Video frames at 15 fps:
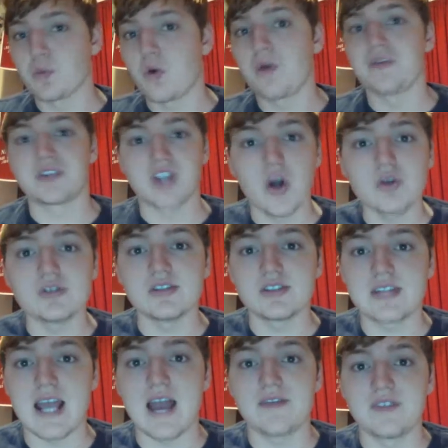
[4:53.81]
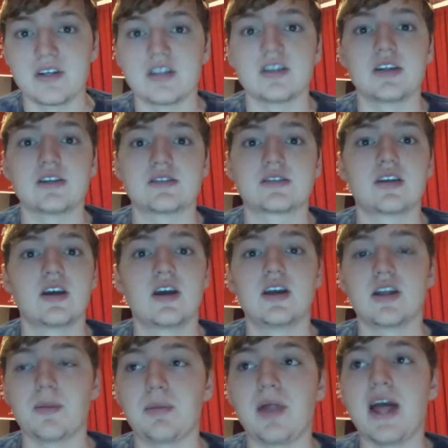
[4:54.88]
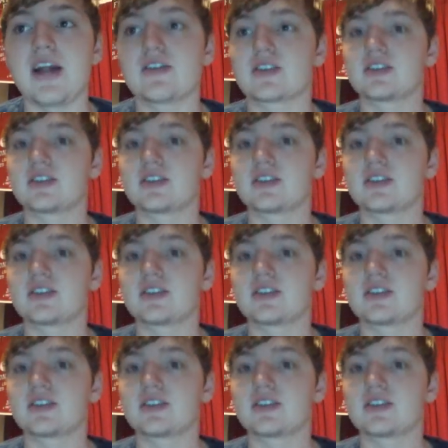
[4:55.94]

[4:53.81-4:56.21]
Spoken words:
more on the coaching staff than it is the players,